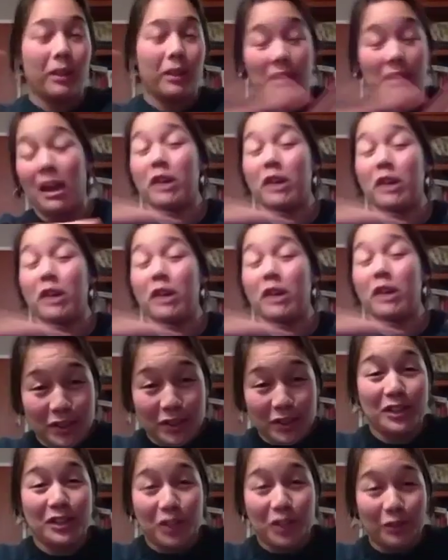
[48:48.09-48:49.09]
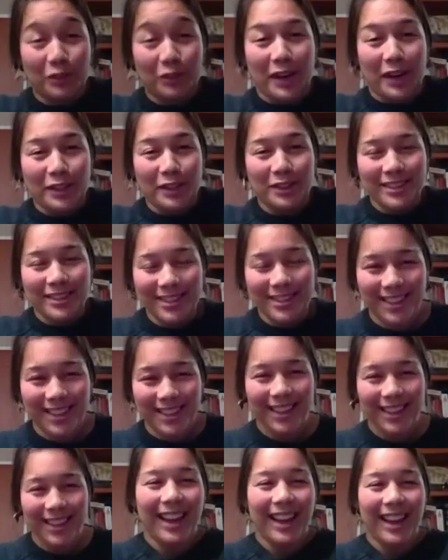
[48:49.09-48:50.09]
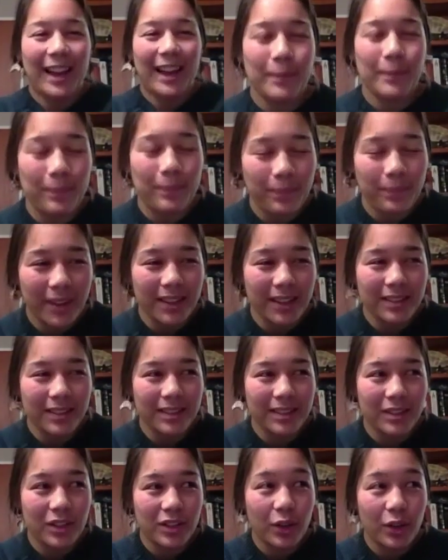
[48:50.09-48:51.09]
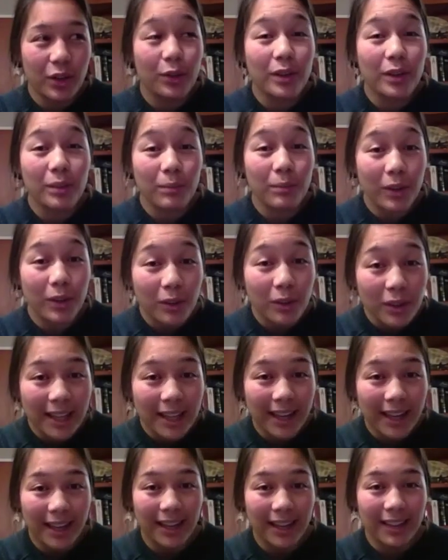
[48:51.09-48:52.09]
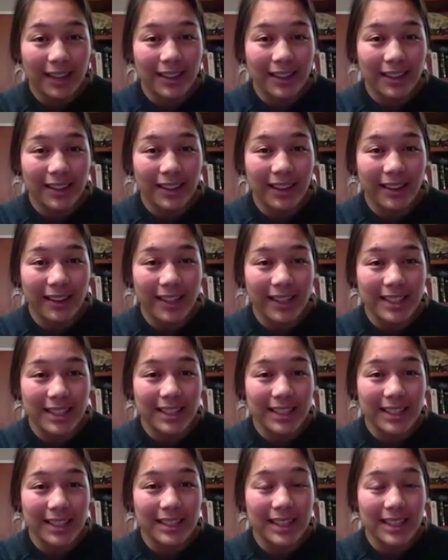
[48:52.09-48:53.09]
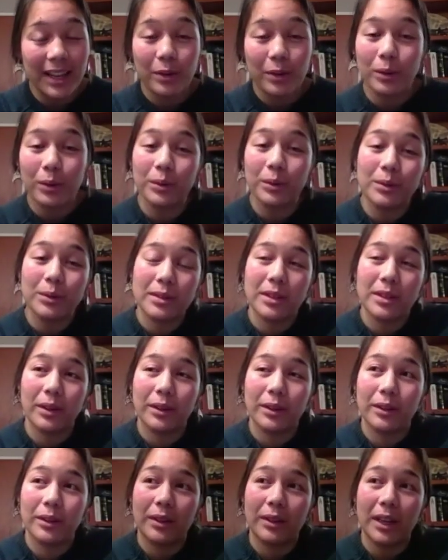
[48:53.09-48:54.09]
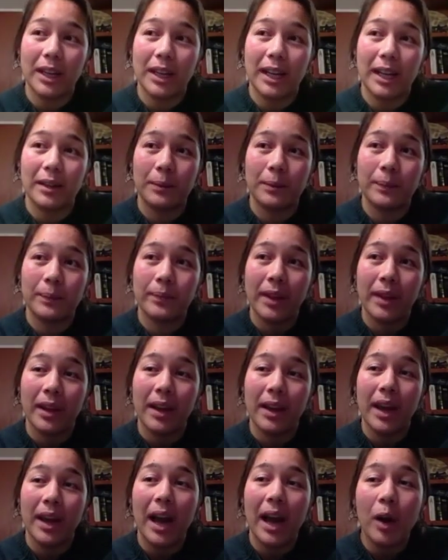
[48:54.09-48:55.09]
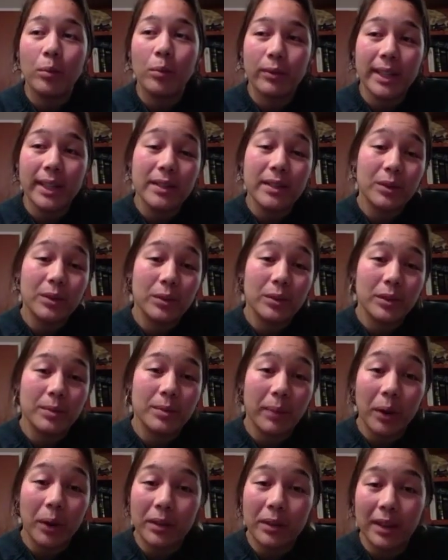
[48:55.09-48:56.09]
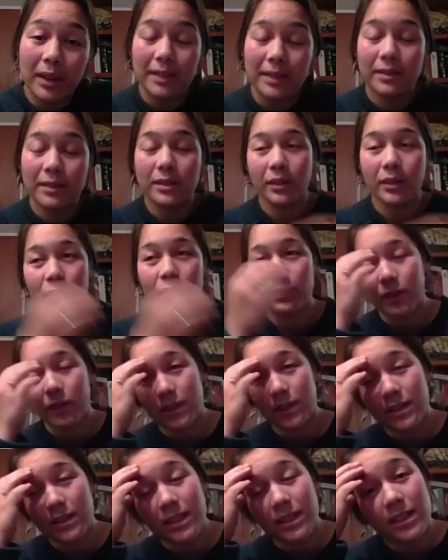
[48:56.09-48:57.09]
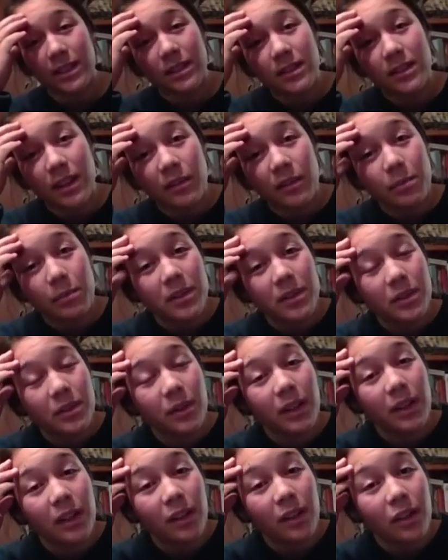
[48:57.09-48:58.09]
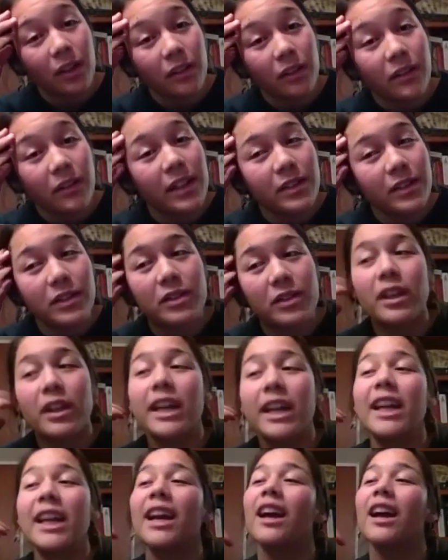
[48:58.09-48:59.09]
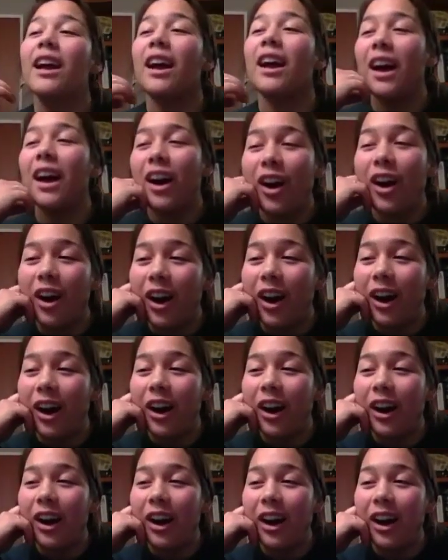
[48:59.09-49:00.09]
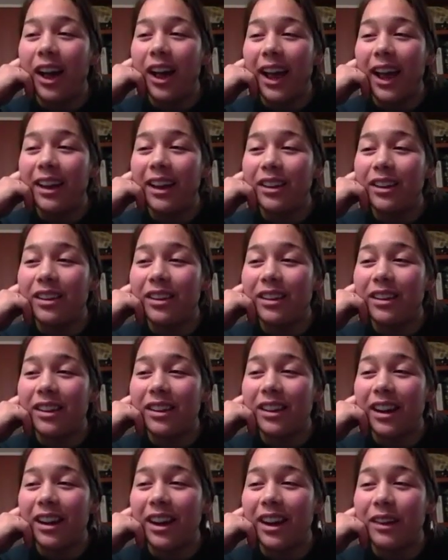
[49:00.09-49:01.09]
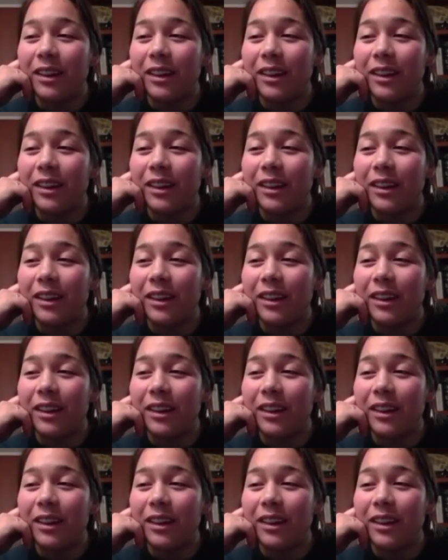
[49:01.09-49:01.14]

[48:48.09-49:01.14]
across generations, to communicate the ideas and also help resource both ends. So for instance, I've been doing a lot of history and I